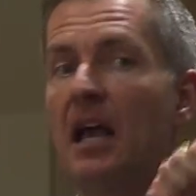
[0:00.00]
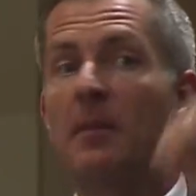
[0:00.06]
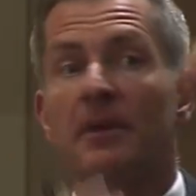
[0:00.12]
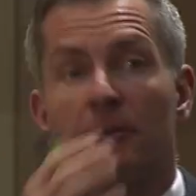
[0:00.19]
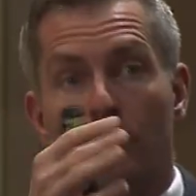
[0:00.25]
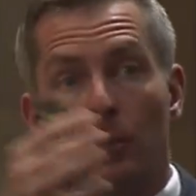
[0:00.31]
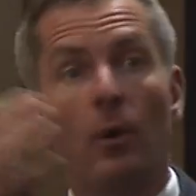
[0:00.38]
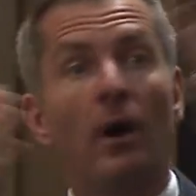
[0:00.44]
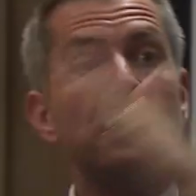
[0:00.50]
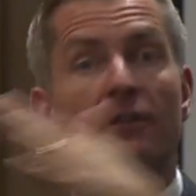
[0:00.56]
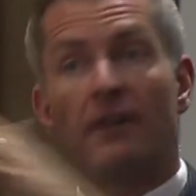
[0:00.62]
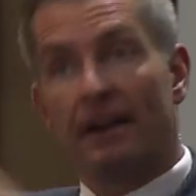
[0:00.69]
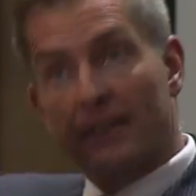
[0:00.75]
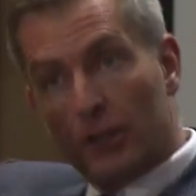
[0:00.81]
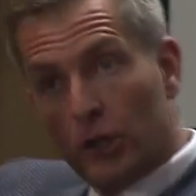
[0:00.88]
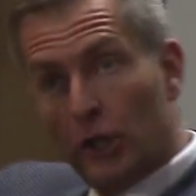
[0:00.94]
But if we wanted to
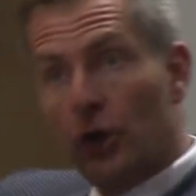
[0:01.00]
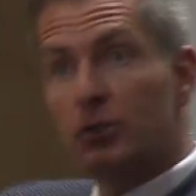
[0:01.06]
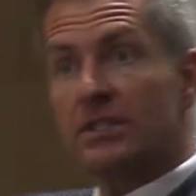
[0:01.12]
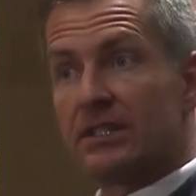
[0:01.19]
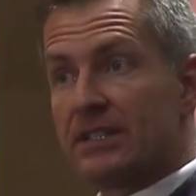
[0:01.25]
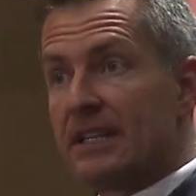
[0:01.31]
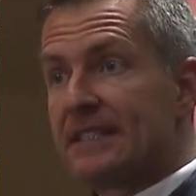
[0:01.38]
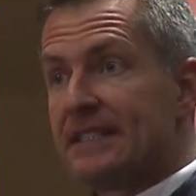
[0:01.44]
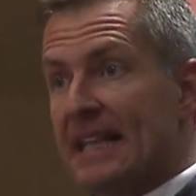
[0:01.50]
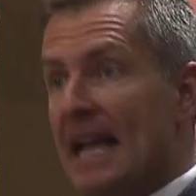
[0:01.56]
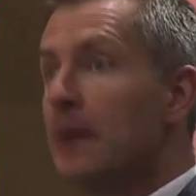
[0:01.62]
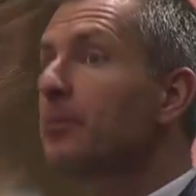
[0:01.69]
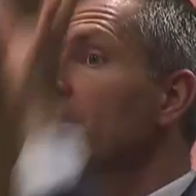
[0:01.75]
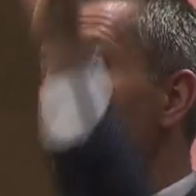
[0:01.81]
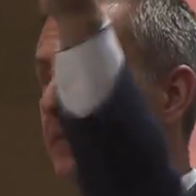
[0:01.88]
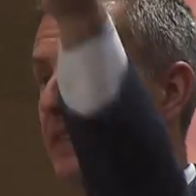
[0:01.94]
find the closest
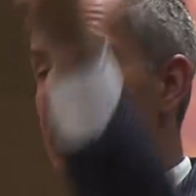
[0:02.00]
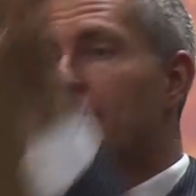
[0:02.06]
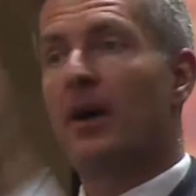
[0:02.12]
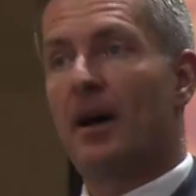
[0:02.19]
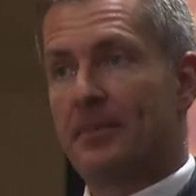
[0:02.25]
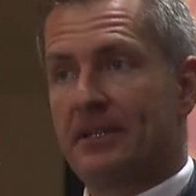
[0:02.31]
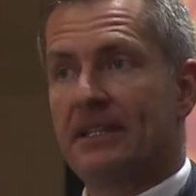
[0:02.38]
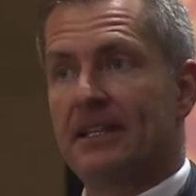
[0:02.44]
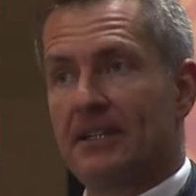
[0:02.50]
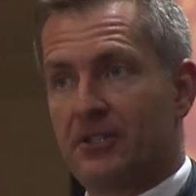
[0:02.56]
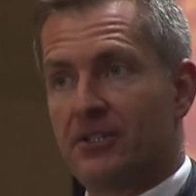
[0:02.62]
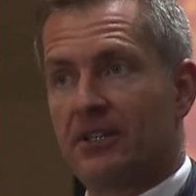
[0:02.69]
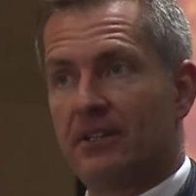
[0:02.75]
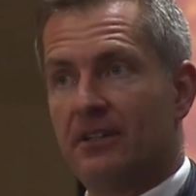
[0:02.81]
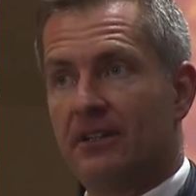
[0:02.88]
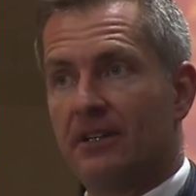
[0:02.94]
example of that
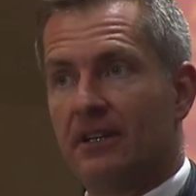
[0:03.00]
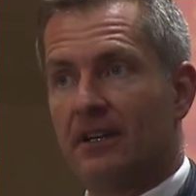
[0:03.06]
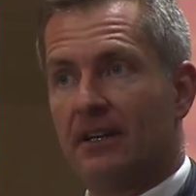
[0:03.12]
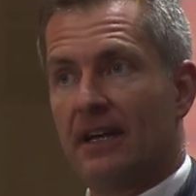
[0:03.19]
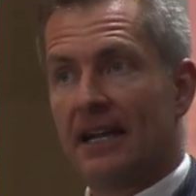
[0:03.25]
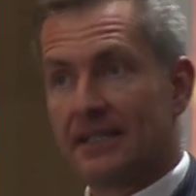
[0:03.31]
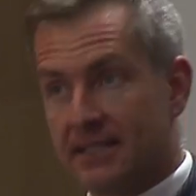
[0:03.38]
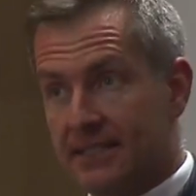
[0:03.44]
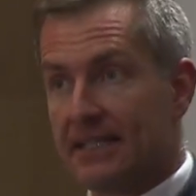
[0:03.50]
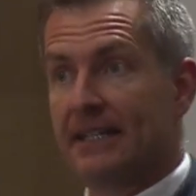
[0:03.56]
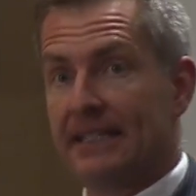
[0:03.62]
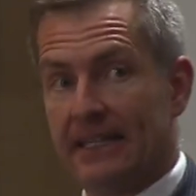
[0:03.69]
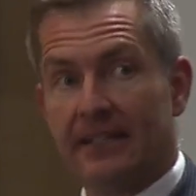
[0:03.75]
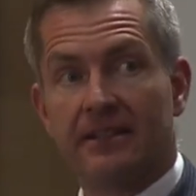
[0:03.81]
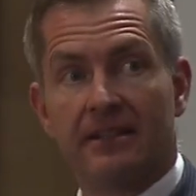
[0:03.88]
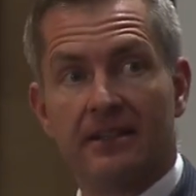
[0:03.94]
population and
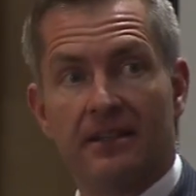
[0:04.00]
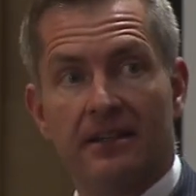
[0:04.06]
study it,